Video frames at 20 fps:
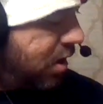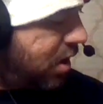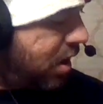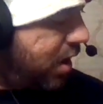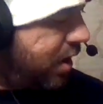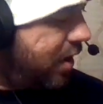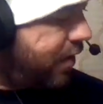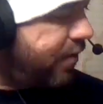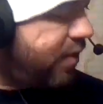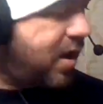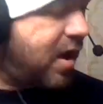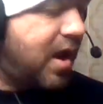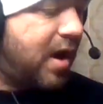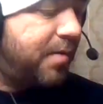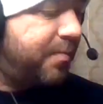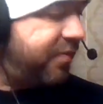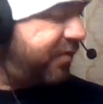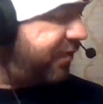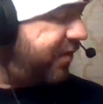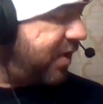Another
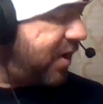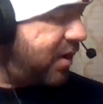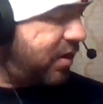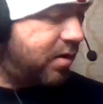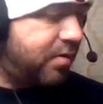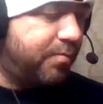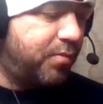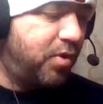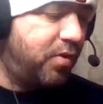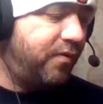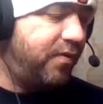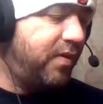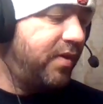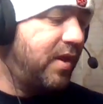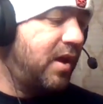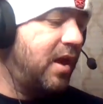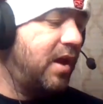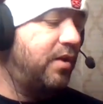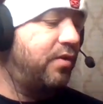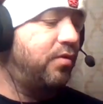Adam Sandler movie
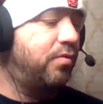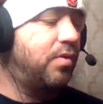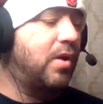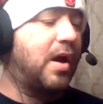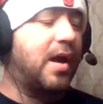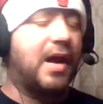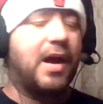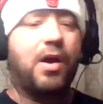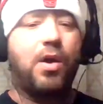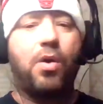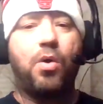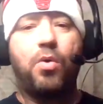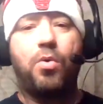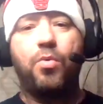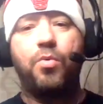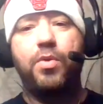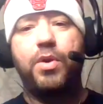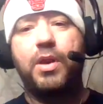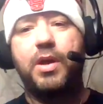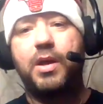that I do not
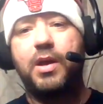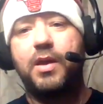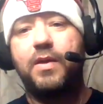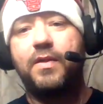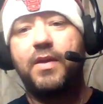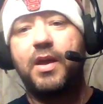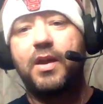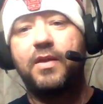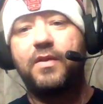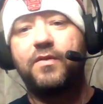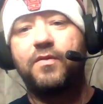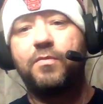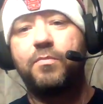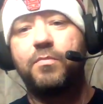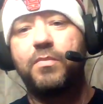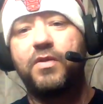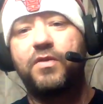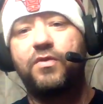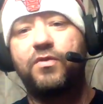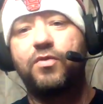own, and that is
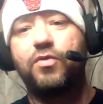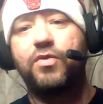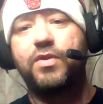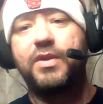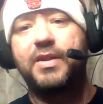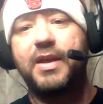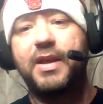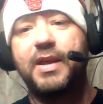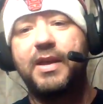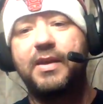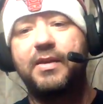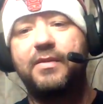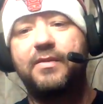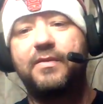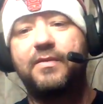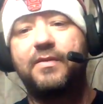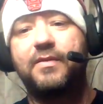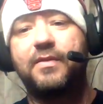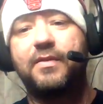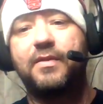Mr.
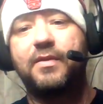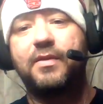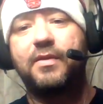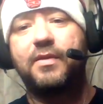Deeds.